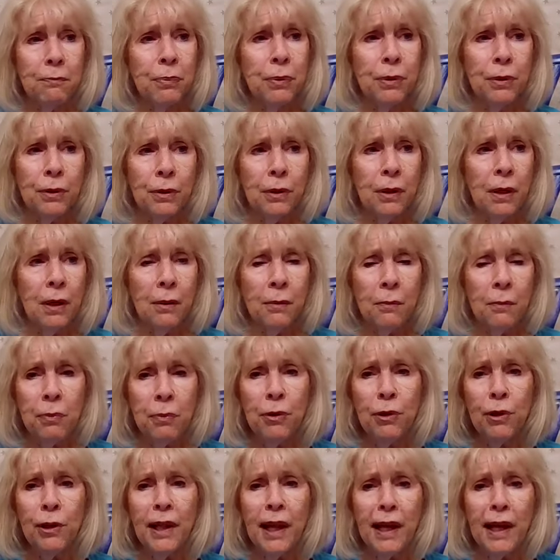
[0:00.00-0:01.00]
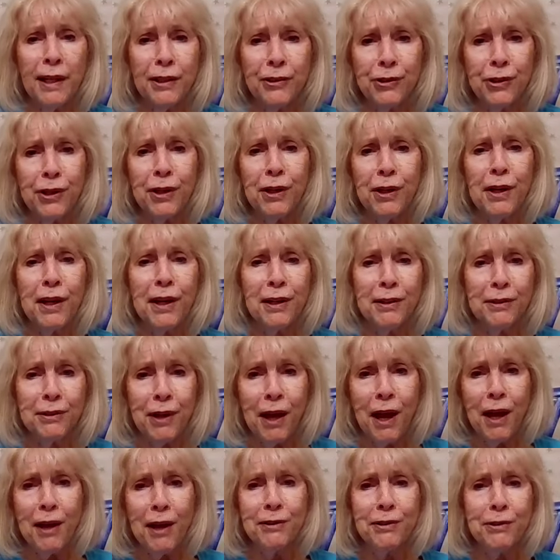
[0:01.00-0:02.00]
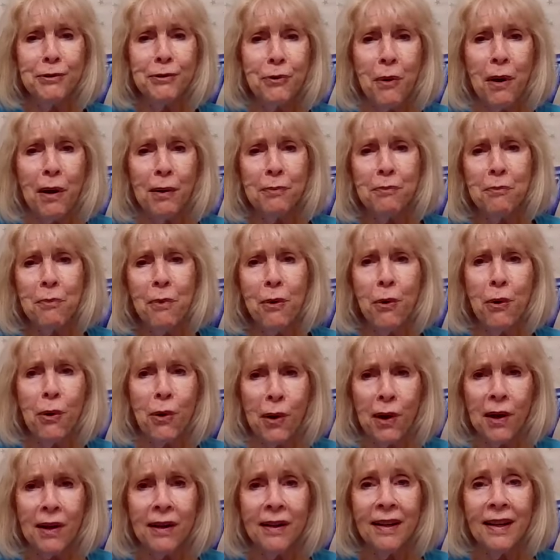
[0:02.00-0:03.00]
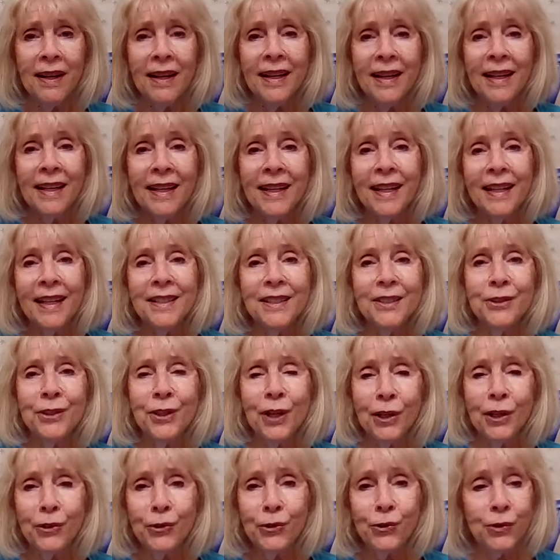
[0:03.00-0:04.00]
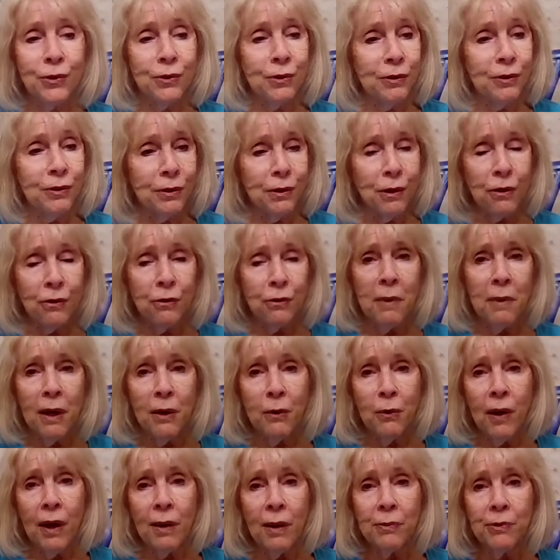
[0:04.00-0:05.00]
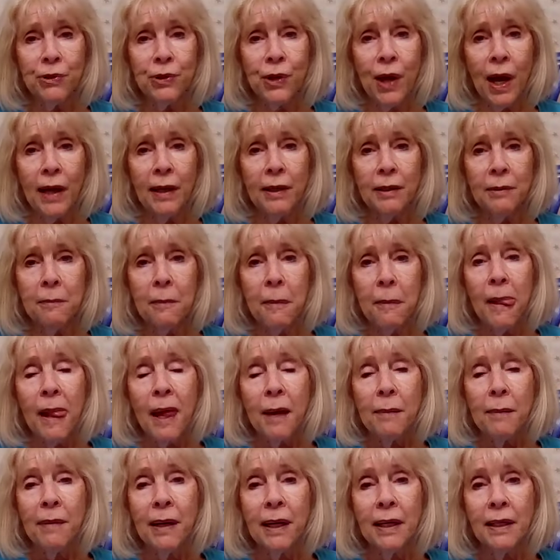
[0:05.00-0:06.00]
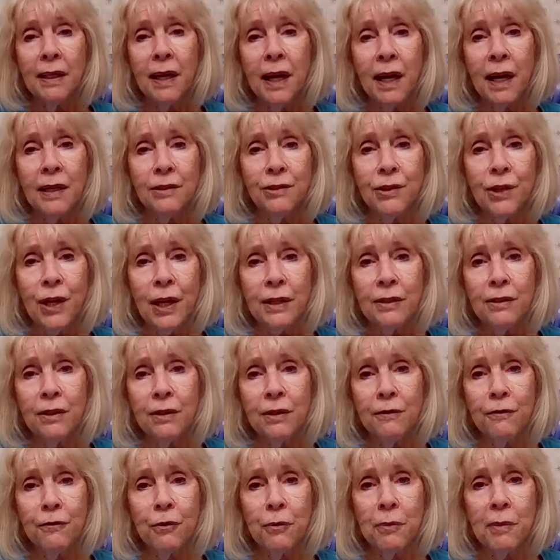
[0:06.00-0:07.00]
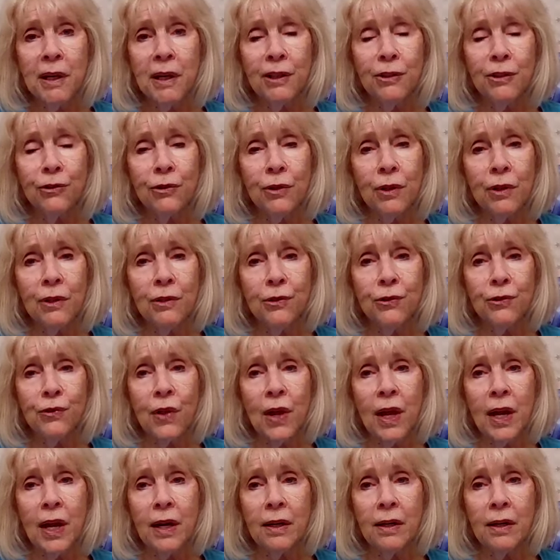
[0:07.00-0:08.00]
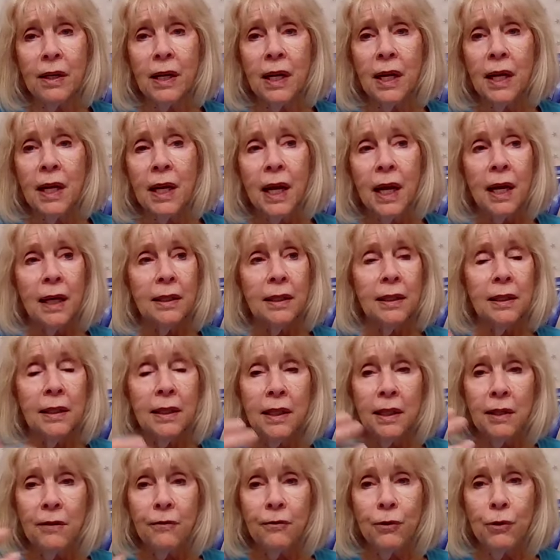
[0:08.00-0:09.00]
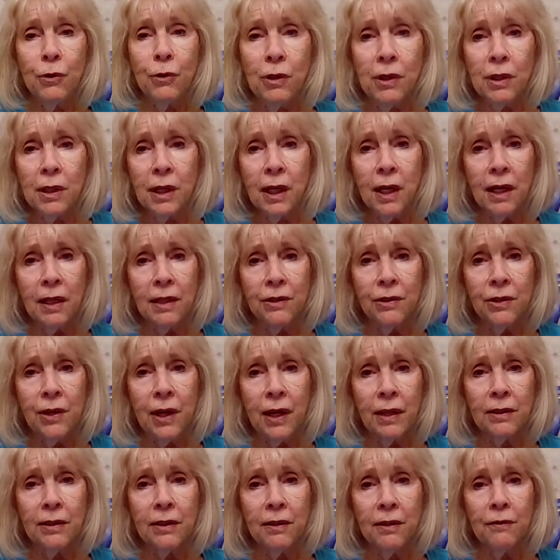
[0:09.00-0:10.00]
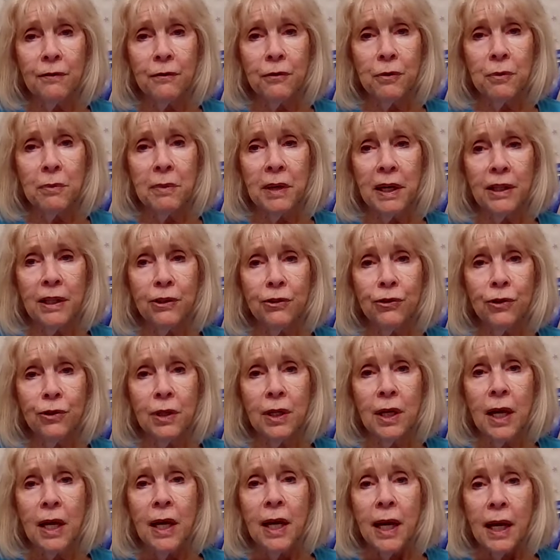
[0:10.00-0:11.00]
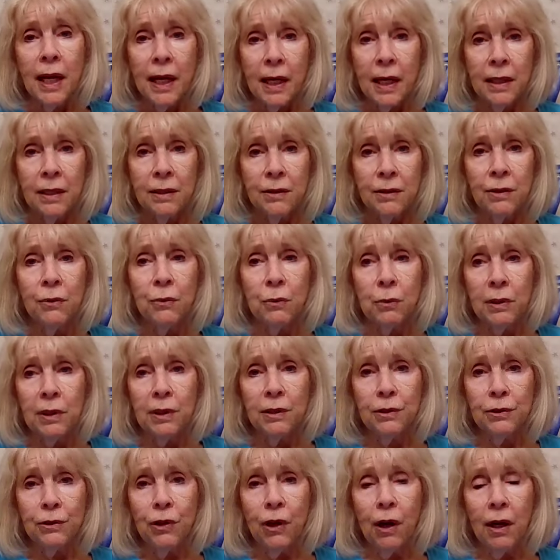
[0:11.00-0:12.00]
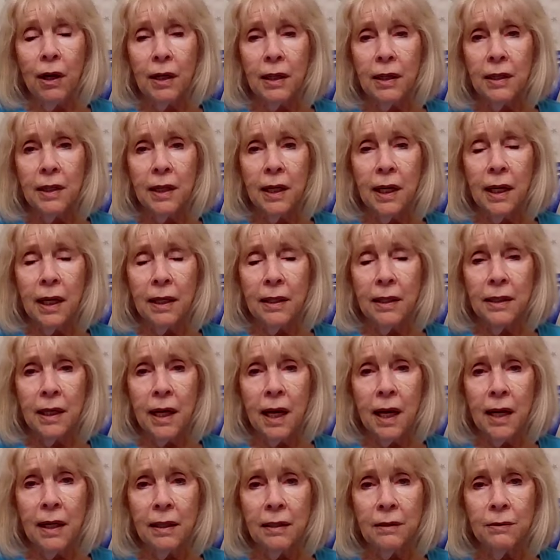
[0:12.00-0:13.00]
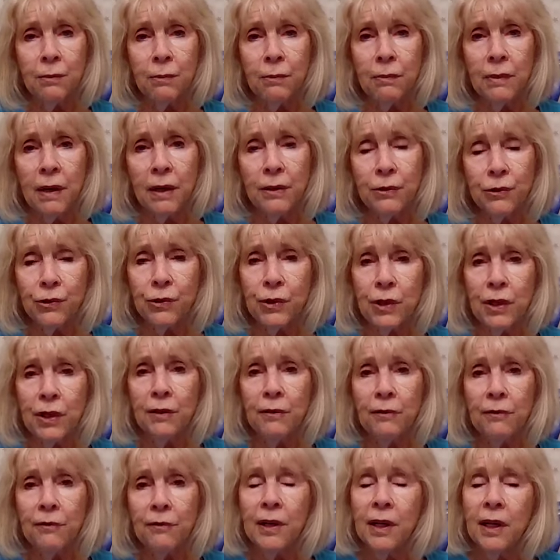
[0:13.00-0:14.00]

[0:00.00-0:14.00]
pull at you and you want more, just go to my website. My contact information is there. Leave your contact information and we'll talk, and I'll see